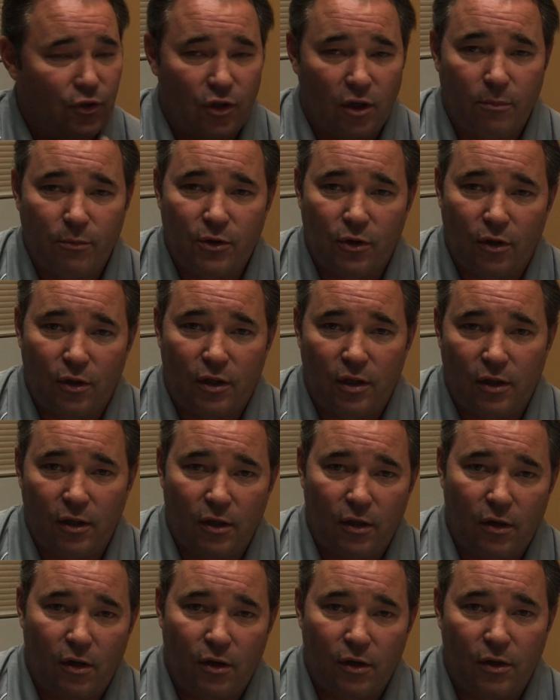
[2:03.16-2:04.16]
jobs onto
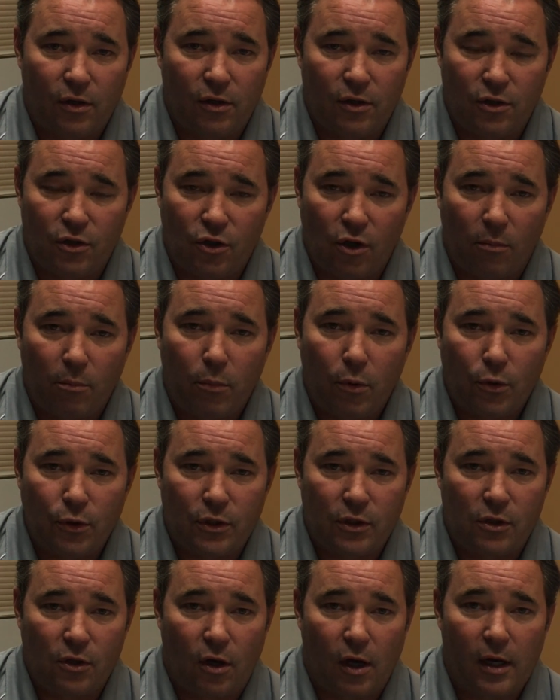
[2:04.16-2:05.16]
the job
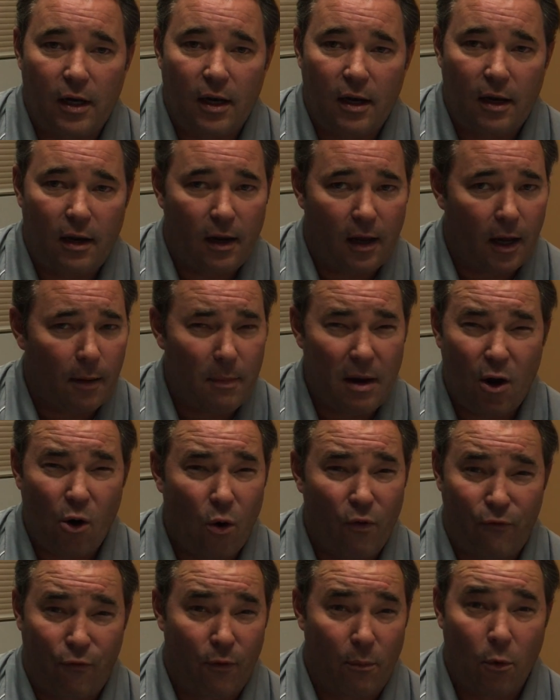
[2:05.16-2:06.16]
board site
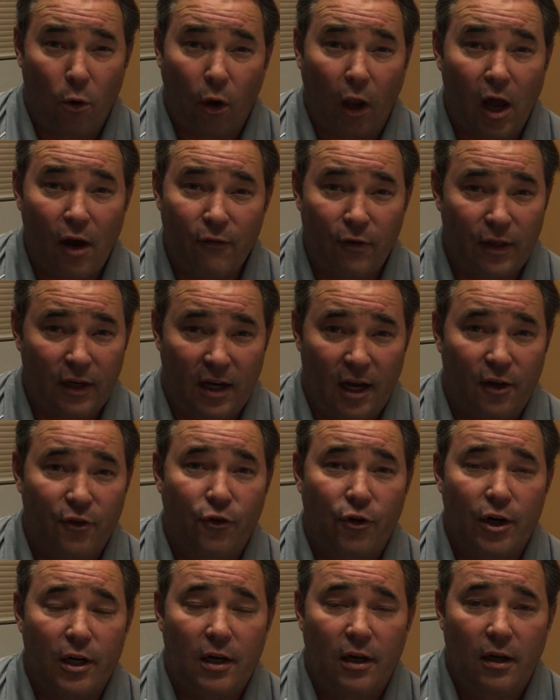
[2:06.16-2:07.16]
from all over the
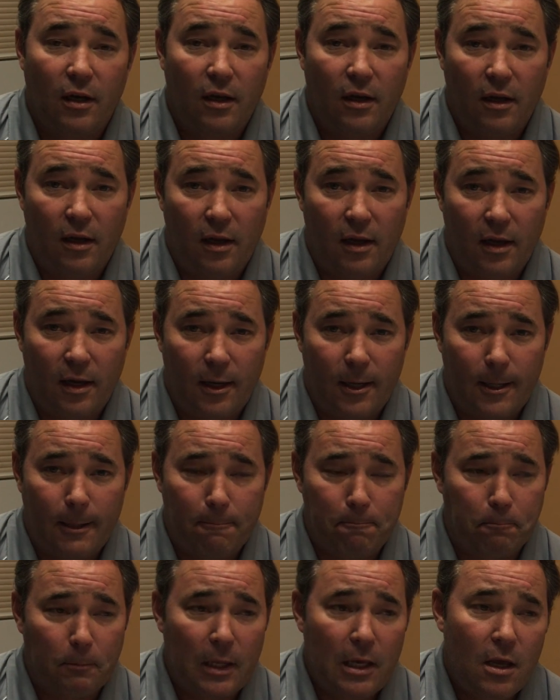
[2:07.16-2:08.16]
country.
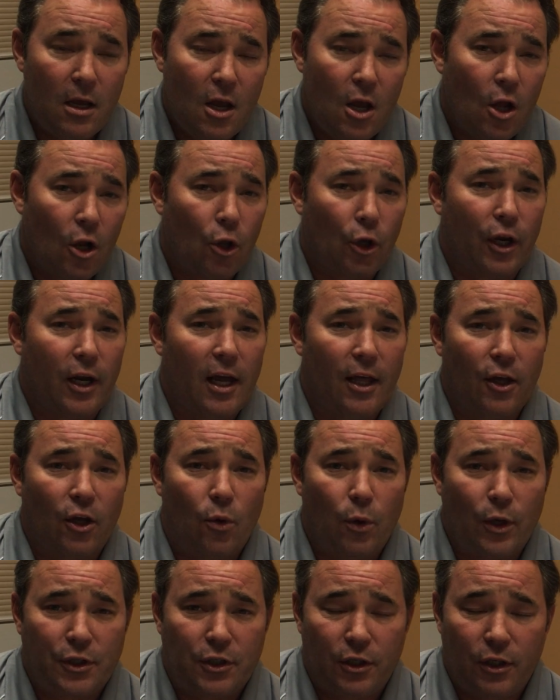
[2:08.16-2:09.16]
Look, another
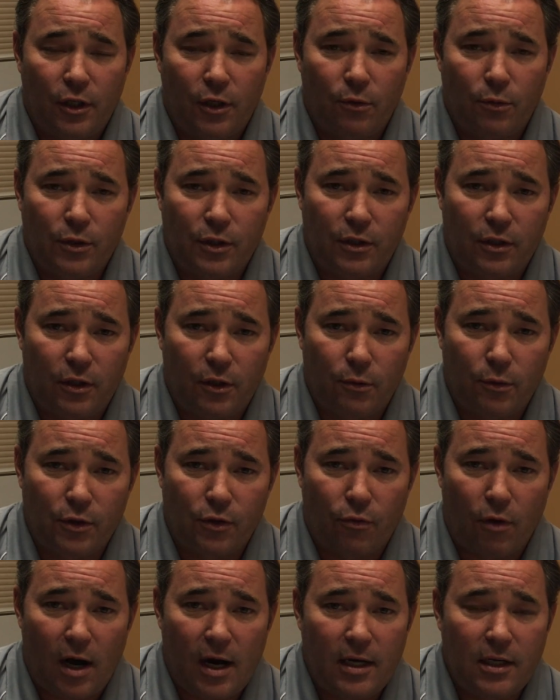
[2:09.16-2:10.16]
question that was
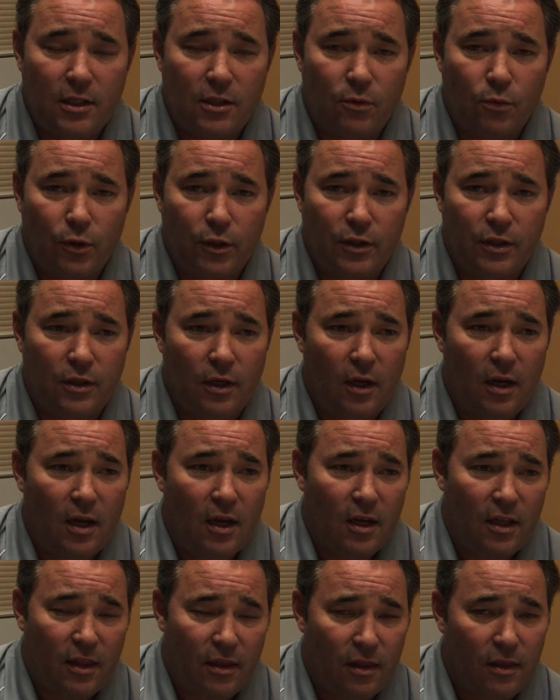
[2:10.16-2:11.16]
raised was
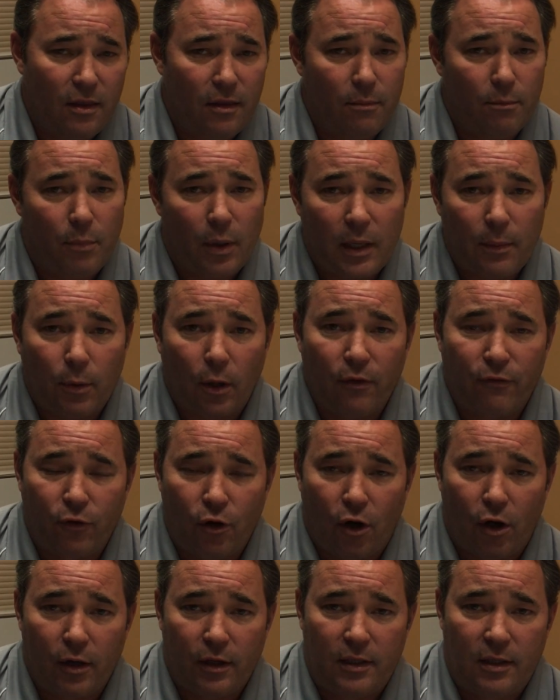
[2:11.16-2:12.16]
people have
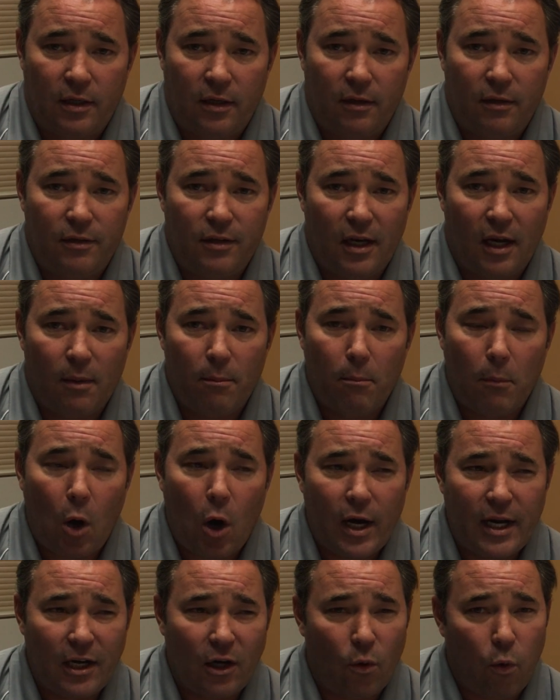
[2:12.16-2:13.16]
got
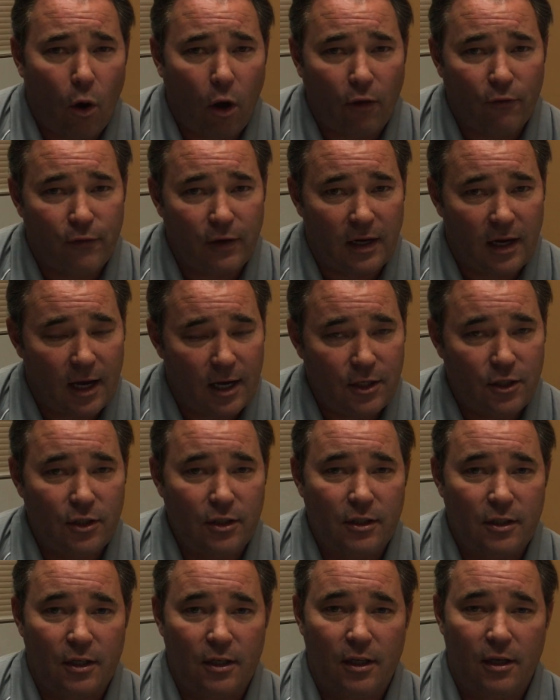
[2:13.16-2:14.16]
mining
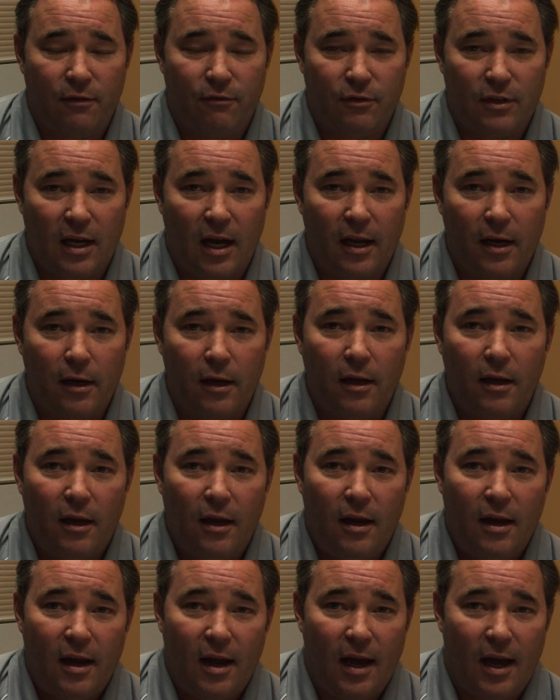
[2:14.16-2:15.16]
qualifications that they've done
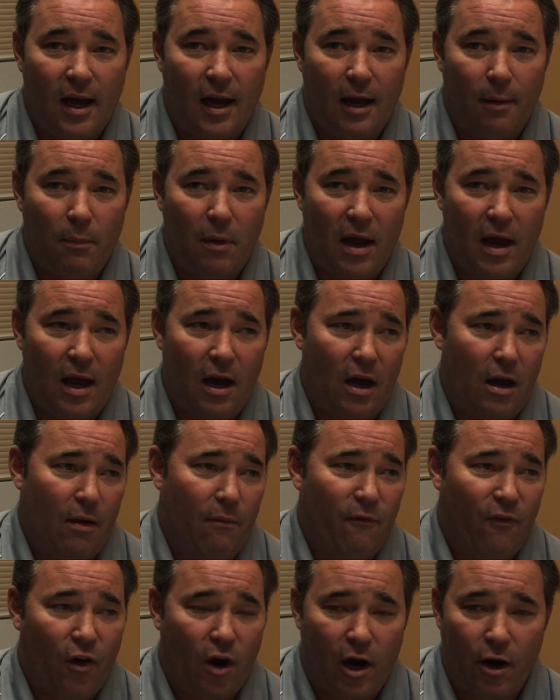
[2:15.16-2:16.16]

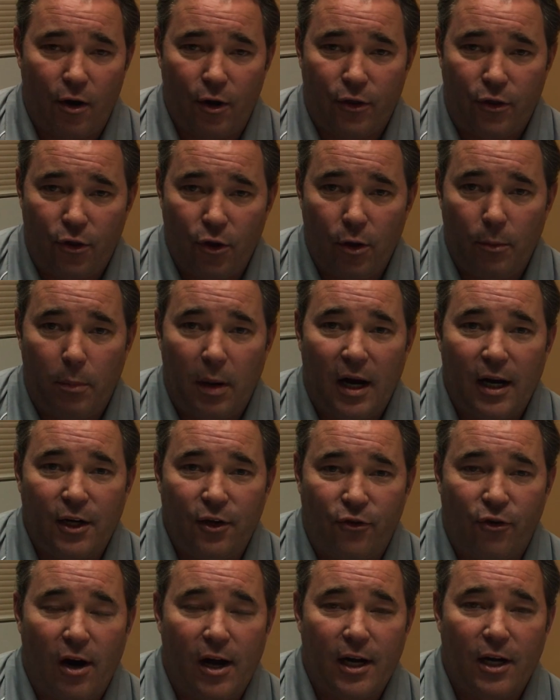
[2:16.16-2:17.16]
via a third-party
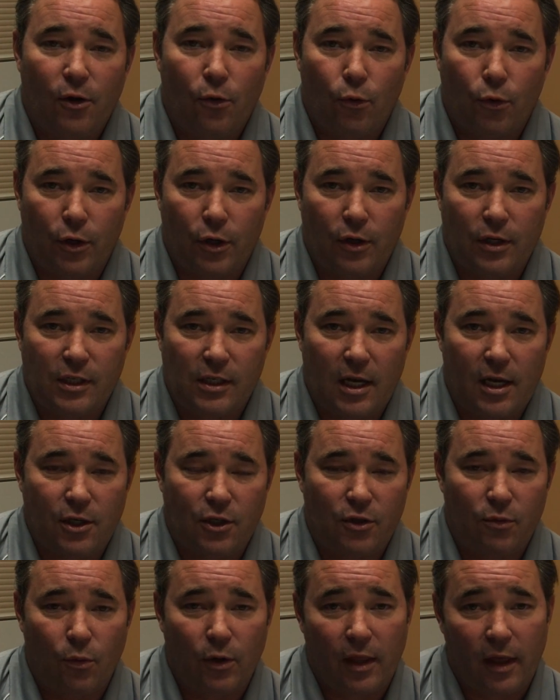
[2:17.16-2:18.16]
training
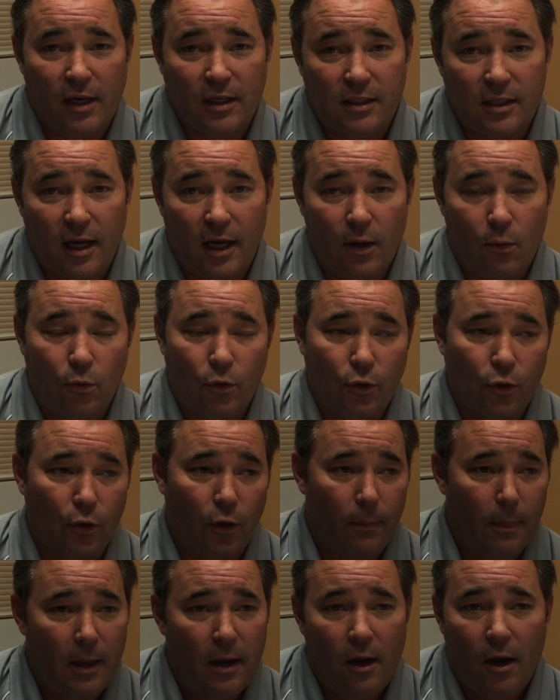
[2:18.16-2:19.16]
organisation, where they say,
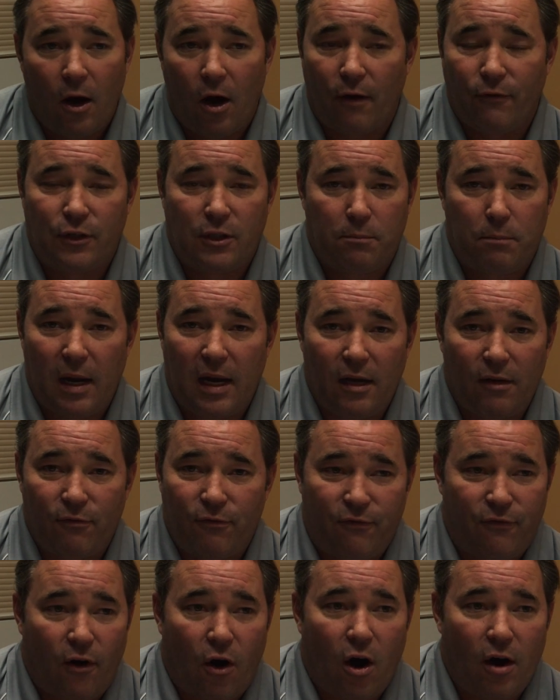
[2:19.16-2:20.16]
well, I've spent
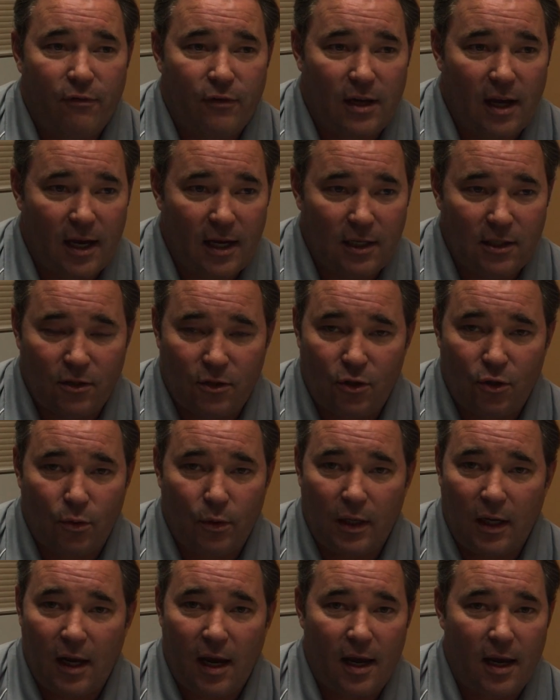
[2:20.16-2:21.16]
5 days
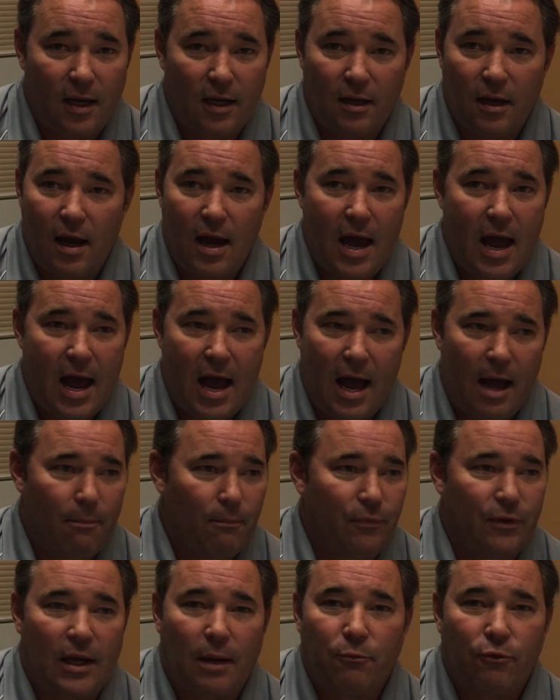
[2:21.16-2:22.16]
doing a
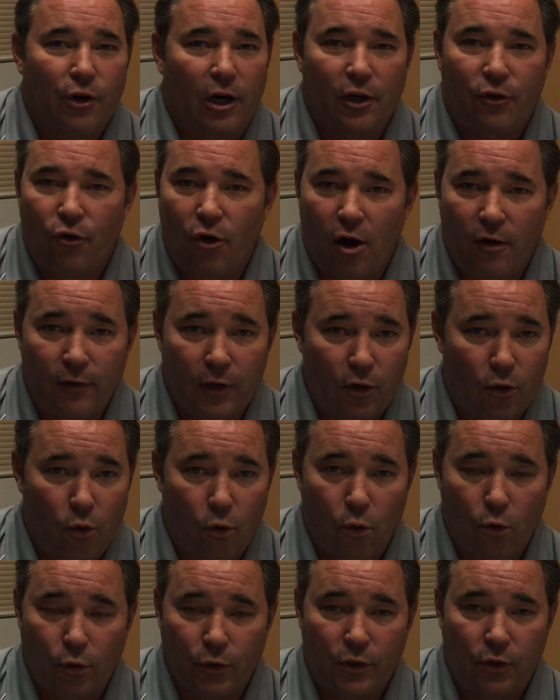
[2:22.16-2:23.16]
dump truck driving
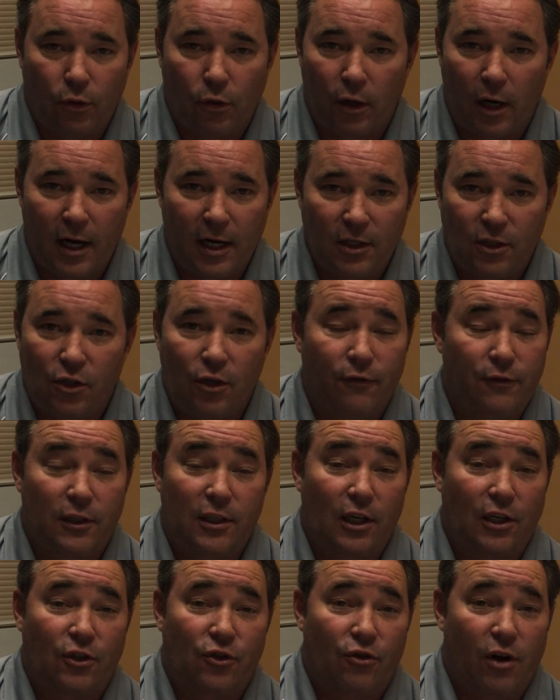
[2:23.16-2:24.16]
course or a
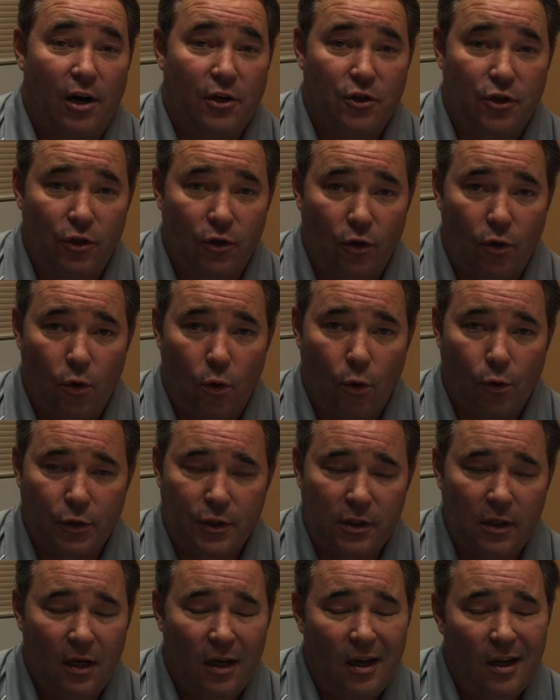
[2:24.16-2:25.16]
surface extraction
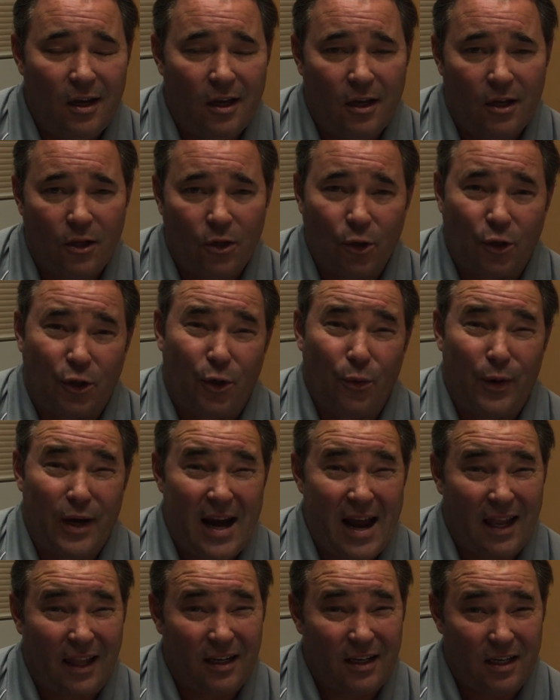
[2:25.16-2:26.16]
course. Look, the
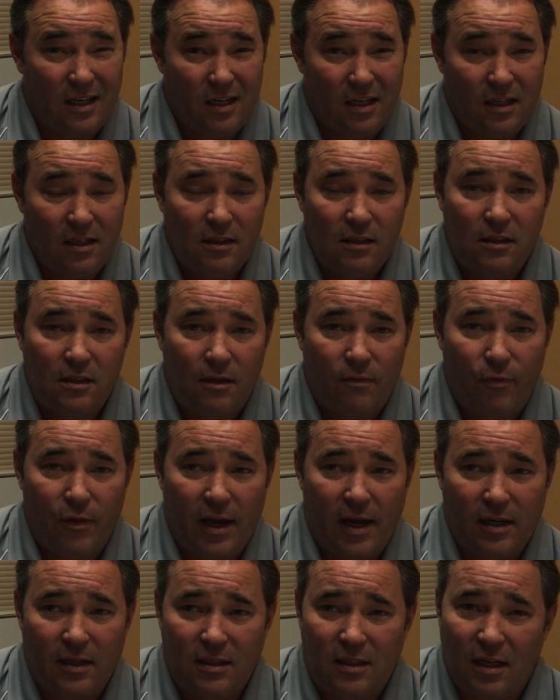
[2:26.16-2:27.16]
reality is
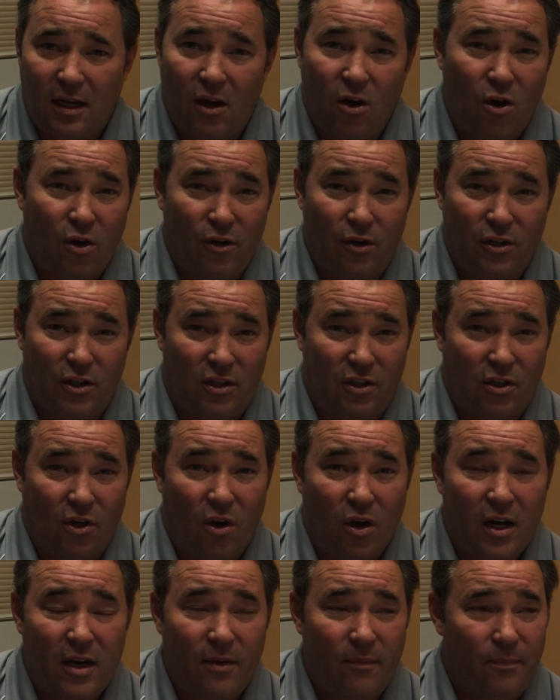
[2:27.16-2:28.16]
that on
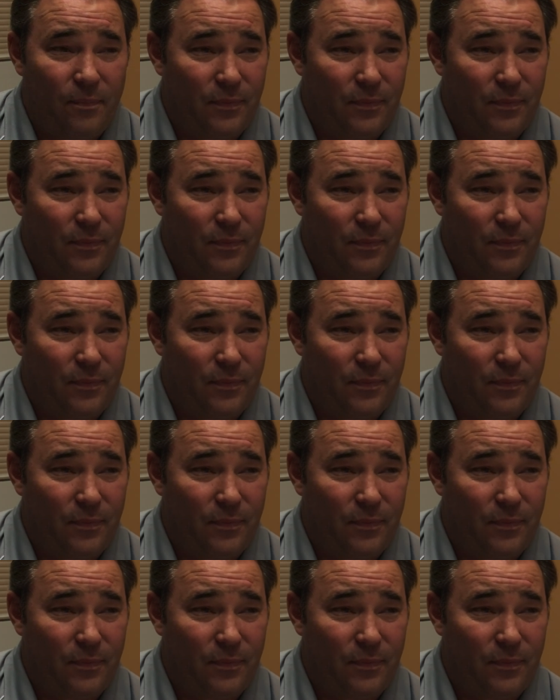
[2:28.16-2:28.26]
site,